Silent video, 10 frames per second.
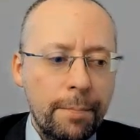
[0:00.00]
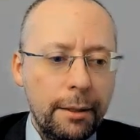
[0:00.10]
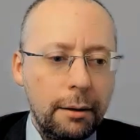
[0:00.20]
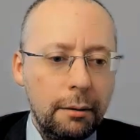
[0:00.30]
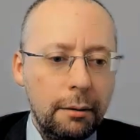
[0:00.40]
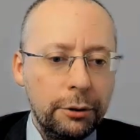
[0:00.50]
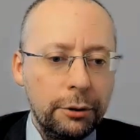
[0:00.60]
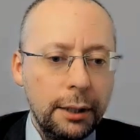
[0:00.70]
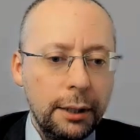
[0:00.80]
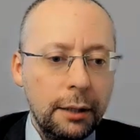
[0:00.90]

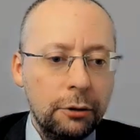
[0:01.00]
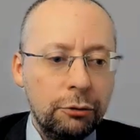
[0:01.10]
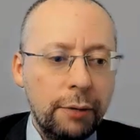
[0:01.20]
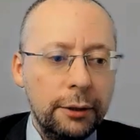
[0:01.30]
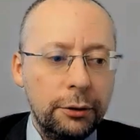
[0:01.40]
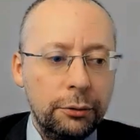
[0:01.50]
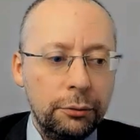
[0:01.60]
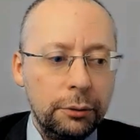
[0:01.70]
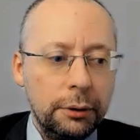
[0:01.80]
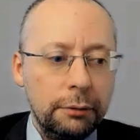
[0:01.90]
personnel tries
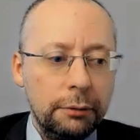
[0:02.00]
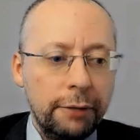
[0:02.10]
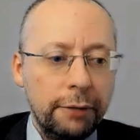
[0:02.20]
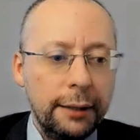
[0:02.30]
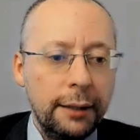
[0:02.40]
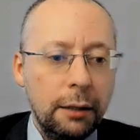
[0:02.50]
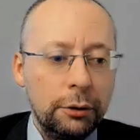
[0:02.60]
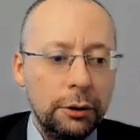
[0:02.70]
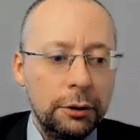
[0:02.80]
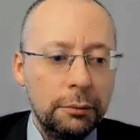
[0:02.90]
to find
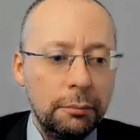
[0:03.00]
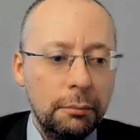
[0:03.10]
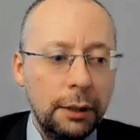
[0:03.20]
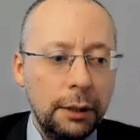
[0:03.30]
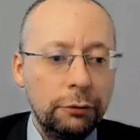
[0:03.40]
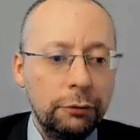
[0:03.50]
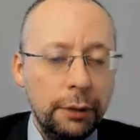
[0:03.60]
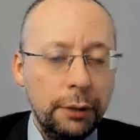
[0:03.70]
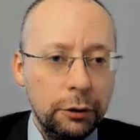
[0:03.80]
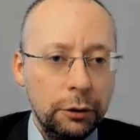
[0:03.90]
out as much
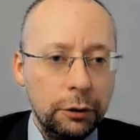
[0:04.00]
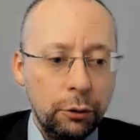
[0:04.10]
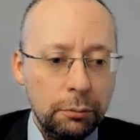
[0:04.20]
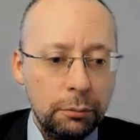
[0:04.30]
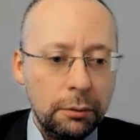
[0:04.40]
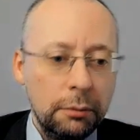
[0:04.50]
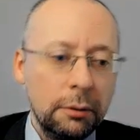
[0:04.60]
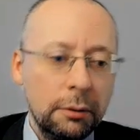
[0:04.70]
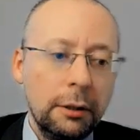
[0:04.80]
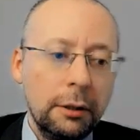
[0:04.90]
information as
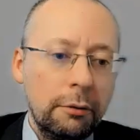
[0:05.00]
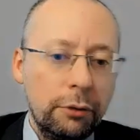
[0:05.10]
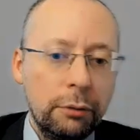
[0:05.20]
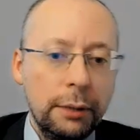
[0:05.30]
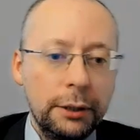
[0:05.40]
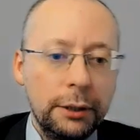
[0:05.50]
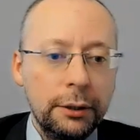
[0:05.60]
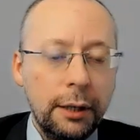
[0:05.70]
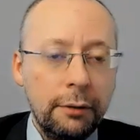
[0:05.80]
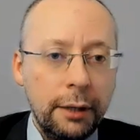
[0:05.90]
possible,
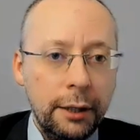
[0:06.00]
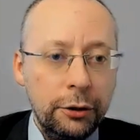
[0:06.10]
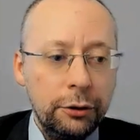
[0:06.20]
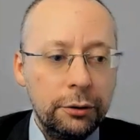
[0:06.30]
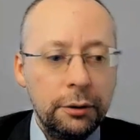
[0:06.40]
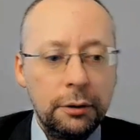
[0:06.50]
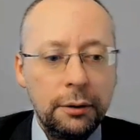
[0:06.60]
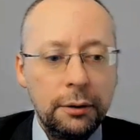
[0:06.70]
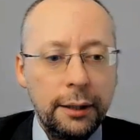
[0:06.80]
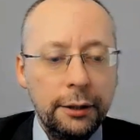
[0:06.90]
requesting other
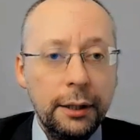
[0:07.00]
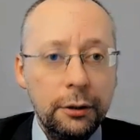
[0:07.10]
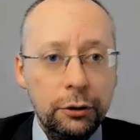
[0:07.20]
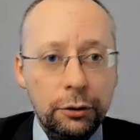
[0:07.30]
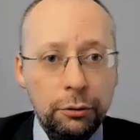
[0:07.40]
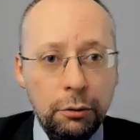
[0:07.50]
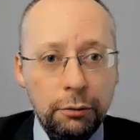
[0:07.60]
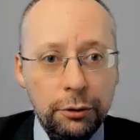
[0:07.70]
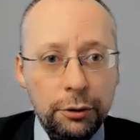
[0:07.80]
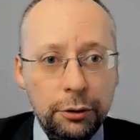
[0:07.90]
agencies like intelligence
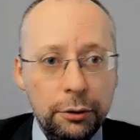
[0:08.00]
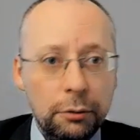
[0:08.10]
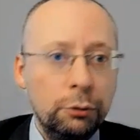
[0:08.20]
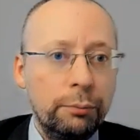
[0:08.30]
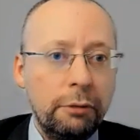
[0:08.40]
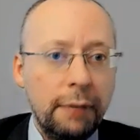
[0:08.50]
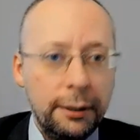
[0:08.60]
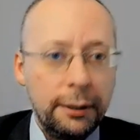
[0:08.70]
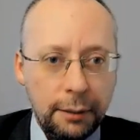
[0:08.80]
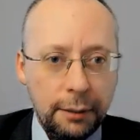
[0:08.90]
services and all to
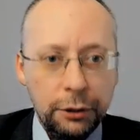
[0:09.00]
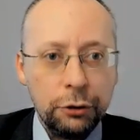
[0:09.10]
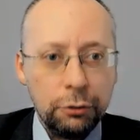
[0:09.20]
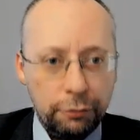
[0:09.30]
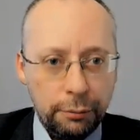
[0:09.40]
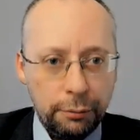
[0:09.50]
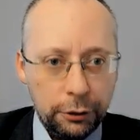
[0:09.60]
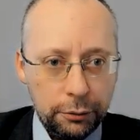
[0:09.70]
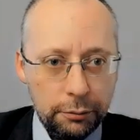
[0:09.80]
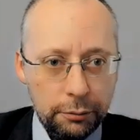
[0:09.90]
provide some additional
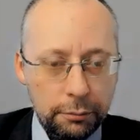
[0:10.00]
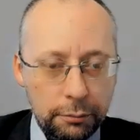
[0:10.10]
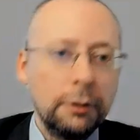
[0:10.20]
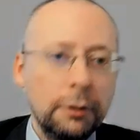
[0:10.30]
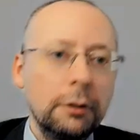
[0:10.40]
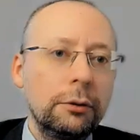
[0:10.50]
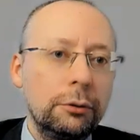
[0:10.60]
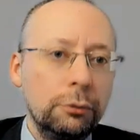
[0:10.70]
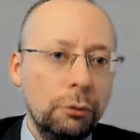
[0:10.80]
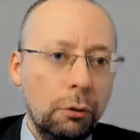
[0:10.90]
information
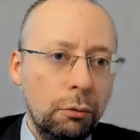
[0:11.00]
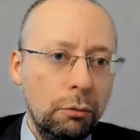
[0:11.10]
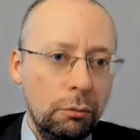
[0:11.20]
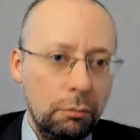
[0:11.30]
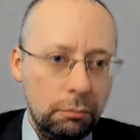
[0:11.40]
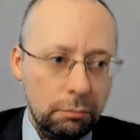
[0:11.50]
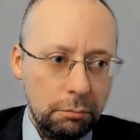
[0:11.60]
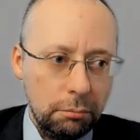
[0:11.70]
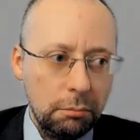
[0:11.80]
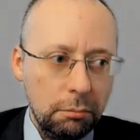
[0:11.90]
to know
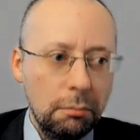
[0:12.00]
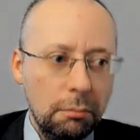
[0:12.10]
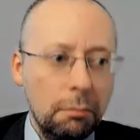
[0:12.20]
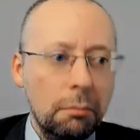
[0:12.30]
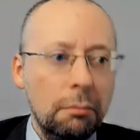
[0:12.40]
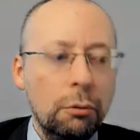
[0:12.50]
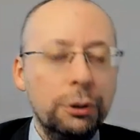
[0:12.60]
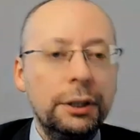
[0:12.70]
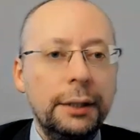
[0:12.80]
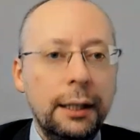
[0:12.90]

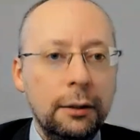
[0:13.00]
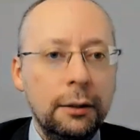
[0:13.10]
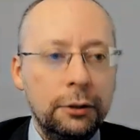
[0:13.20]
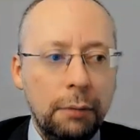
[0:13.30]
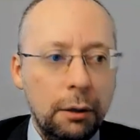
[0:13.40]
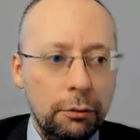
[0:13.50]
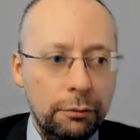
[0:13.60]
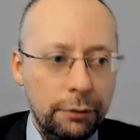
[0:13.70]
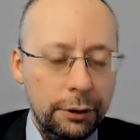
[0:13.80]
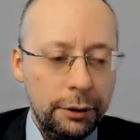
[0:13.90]
more details
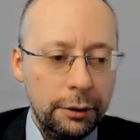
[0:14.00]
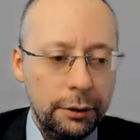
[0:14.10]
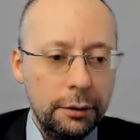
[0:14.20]
about the